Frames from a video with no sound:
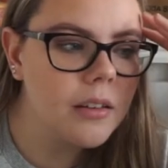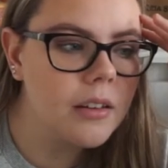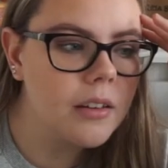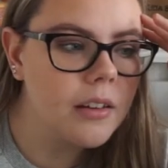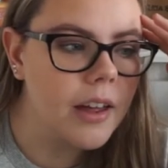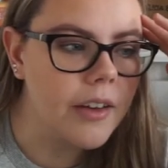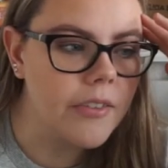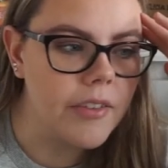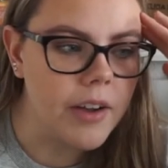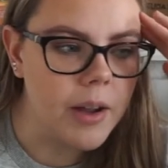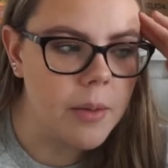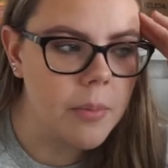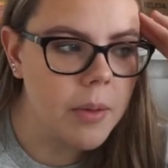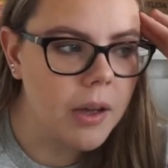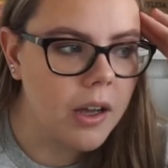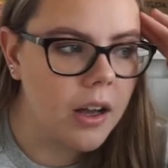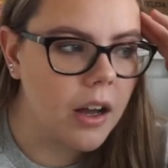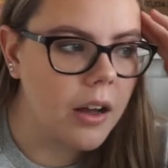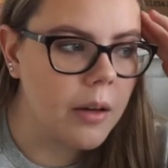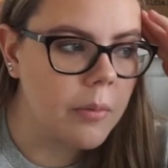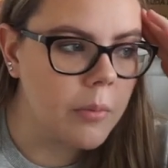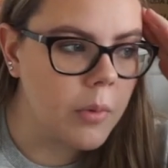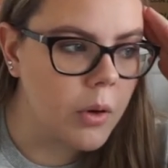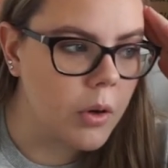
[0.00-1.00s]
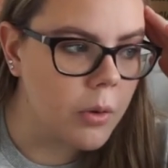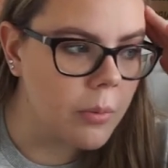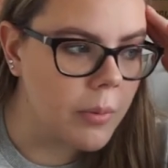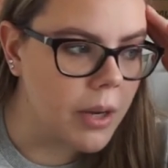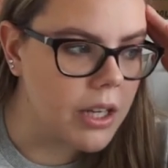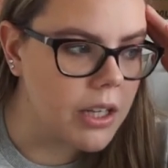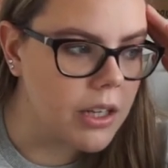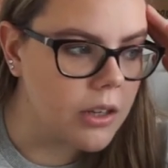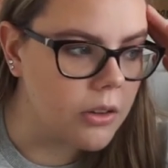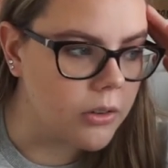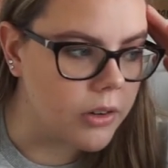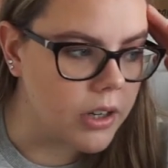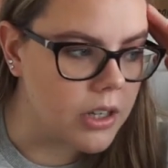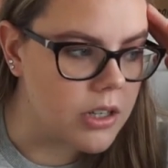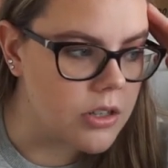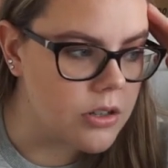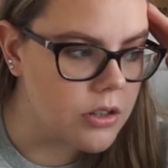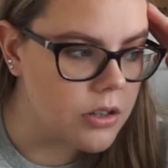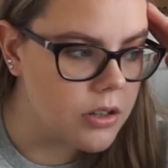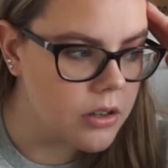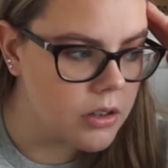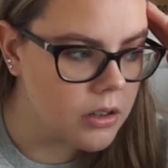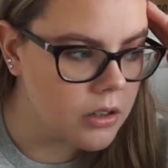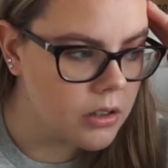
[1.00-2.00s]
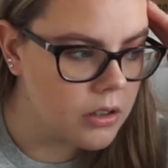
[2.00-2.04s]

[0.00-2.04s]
have I become Hermione Granger?